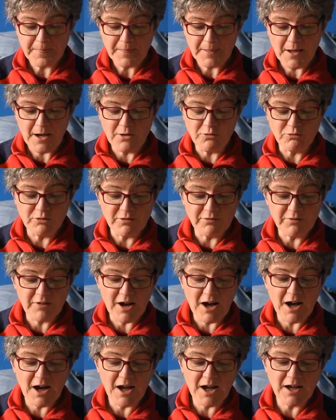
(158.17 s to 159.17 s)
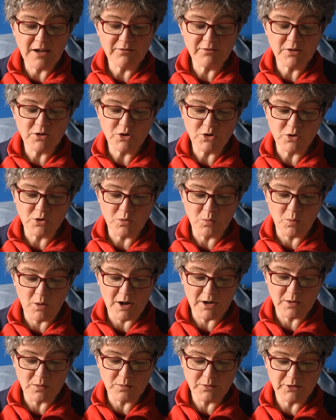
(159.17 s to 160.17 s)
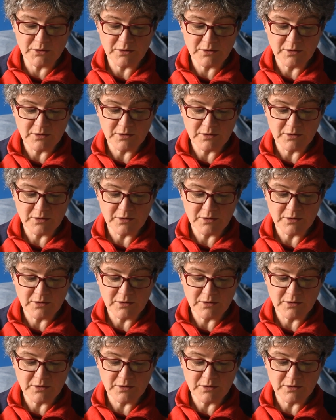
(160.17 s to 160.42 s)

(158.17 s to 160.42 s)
And revive your world.